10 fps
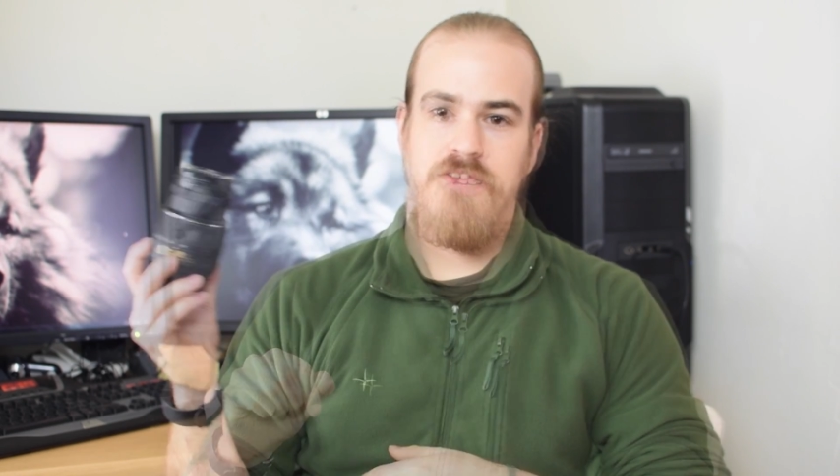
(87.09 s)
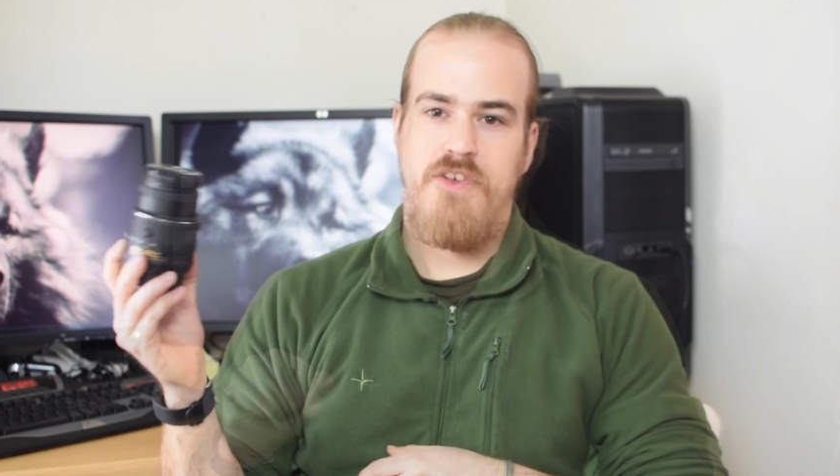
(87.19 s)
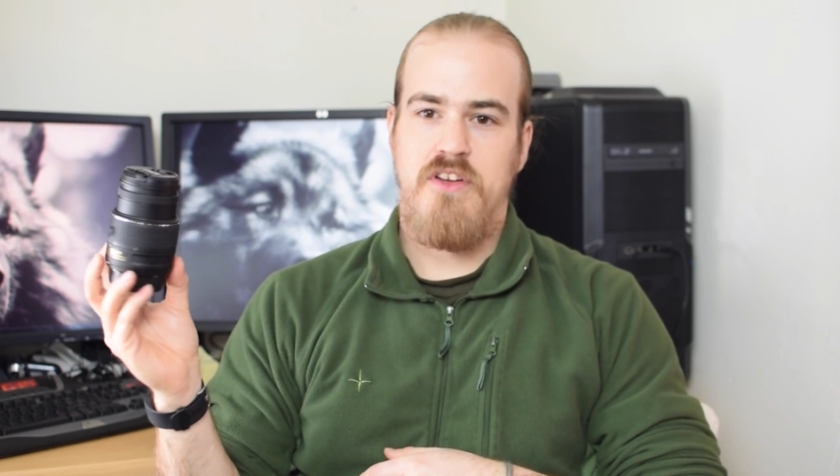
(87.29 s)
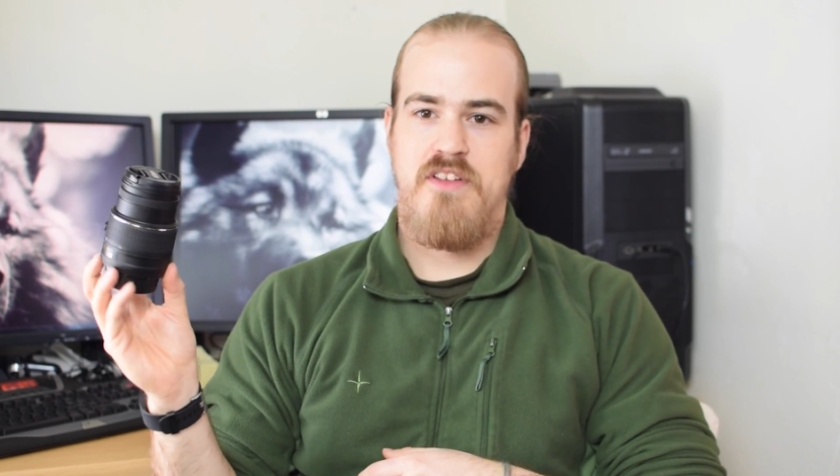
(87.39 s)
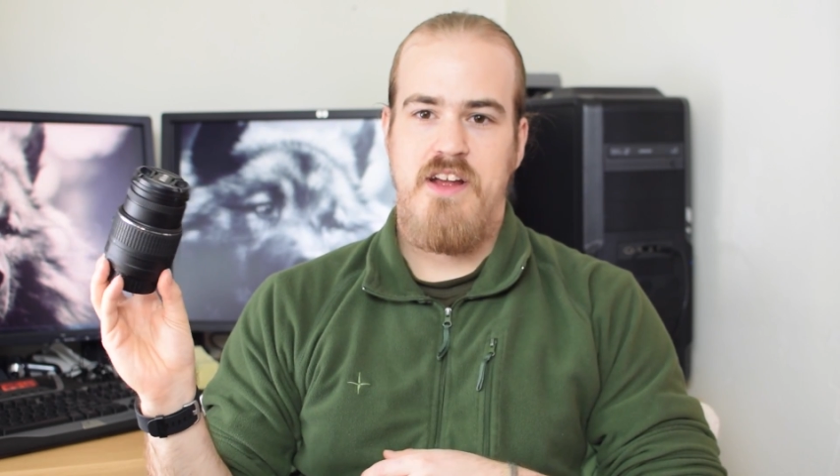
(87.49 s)

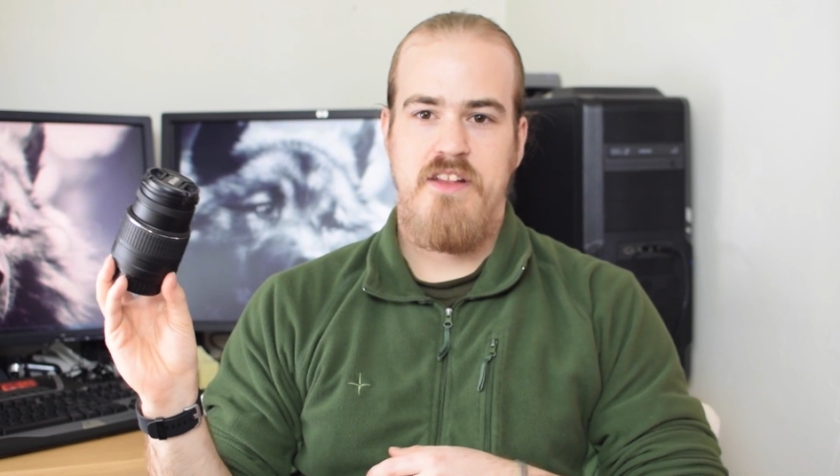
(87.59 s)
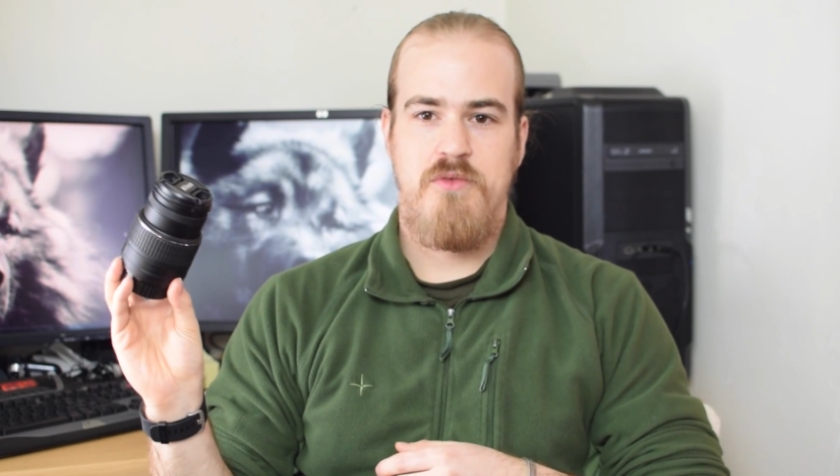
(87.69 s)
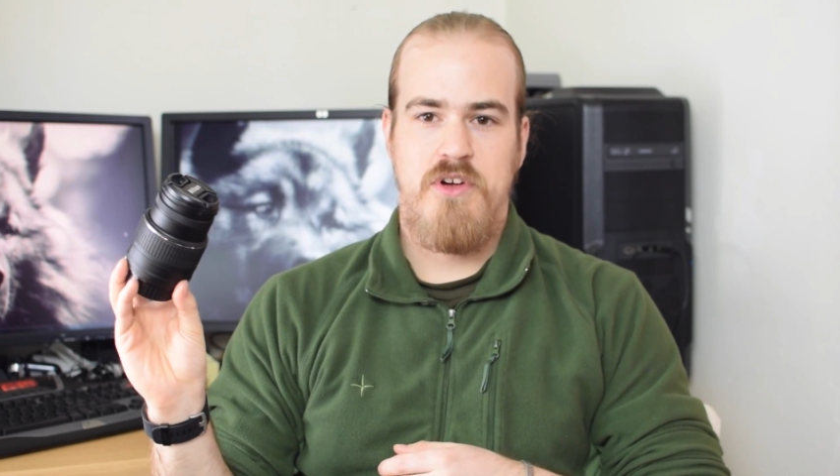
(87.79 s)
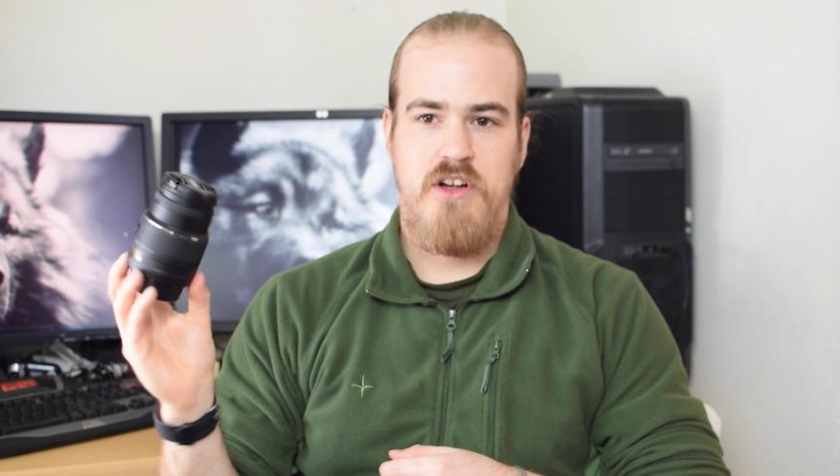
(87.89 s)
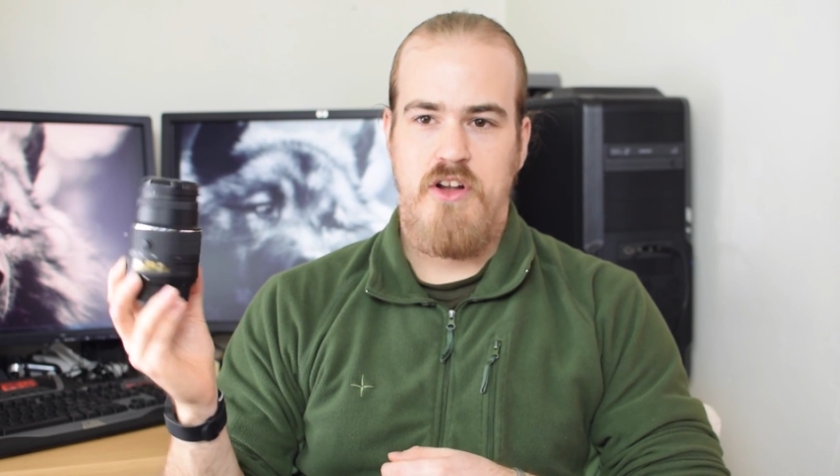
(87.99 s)
First
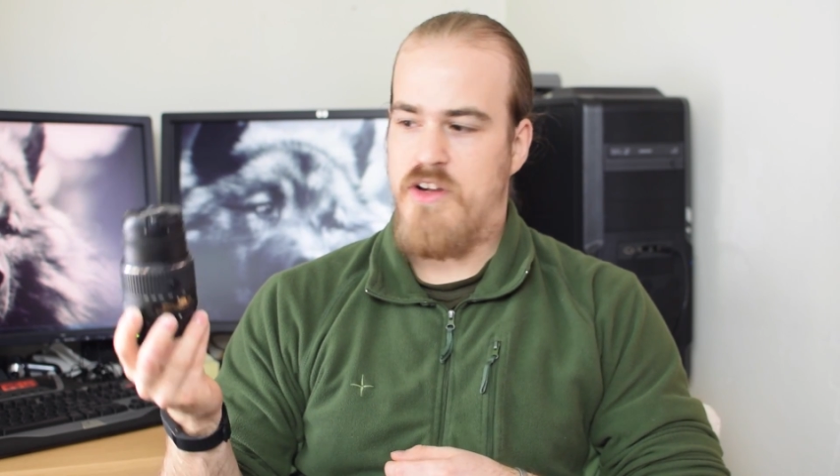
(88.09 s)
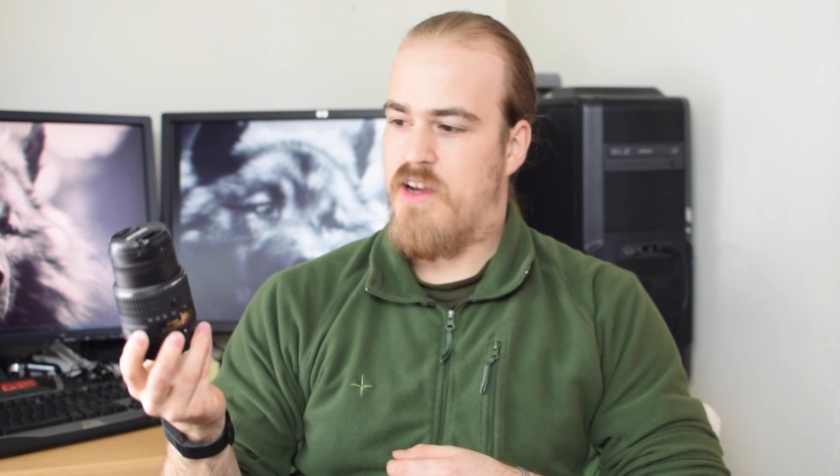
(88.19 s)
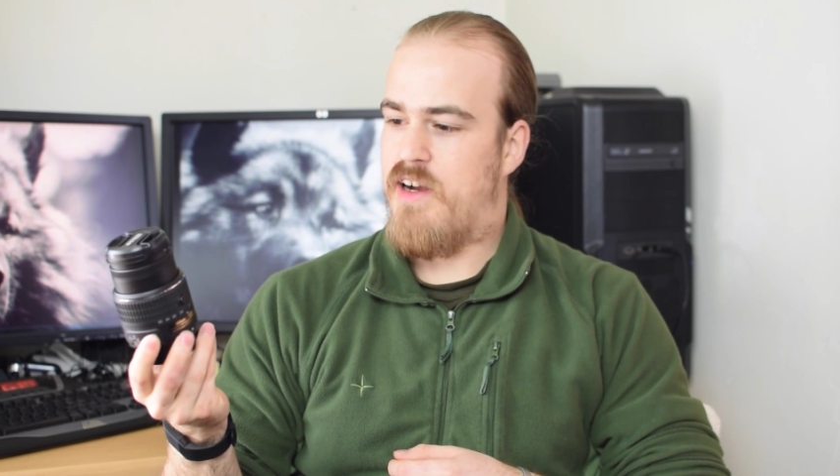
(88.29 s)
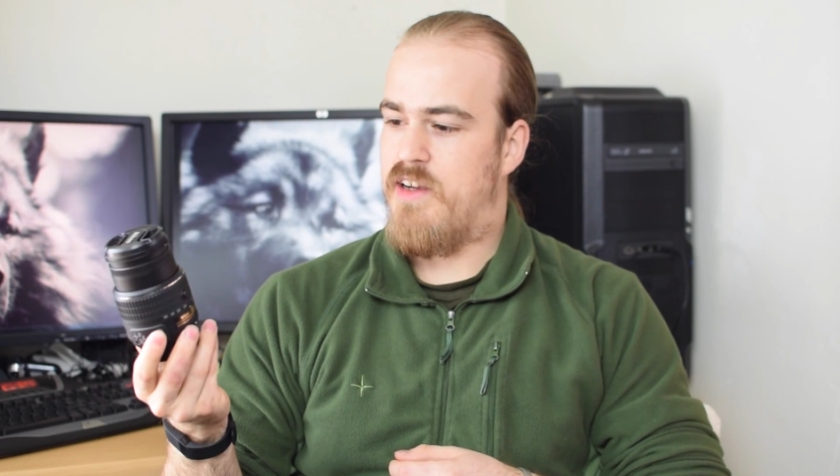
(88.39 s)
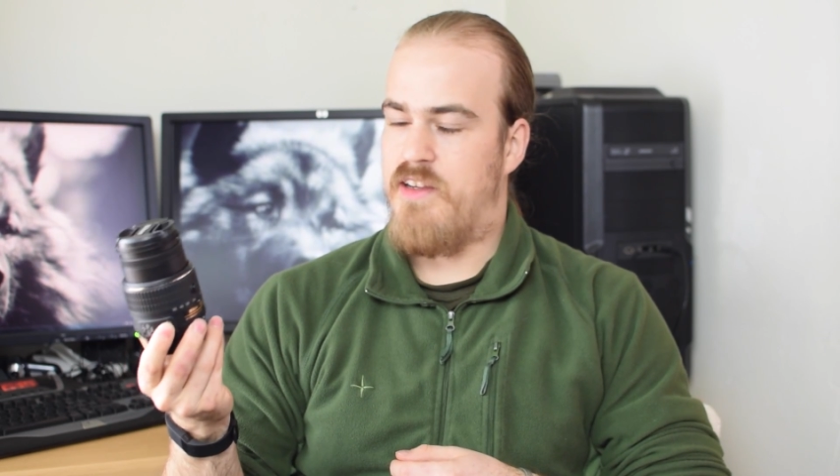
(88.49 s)
lens we're going to look at